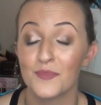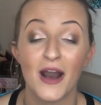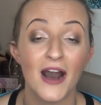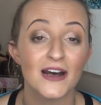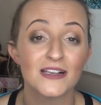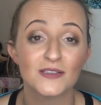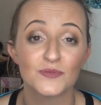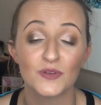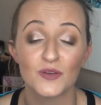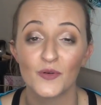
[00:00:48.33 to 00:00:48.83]

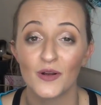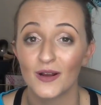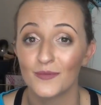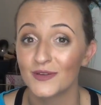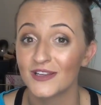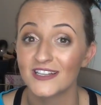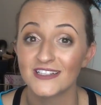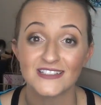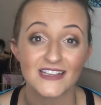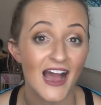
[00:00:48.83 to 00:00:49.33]
possibly wear
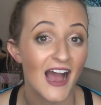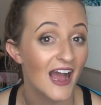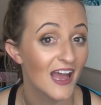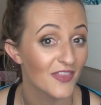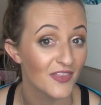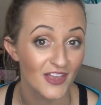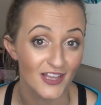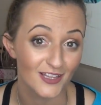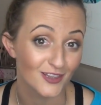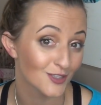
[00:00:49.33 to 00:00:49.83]
because
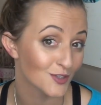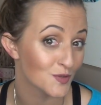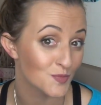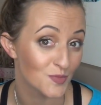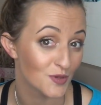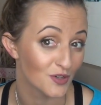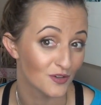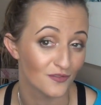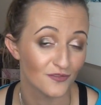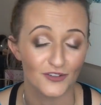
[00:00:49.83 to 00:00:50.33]
I think it looks
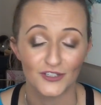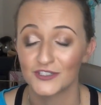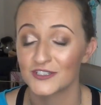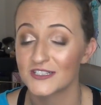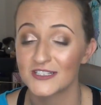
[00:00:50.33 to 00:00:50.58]
beautiful.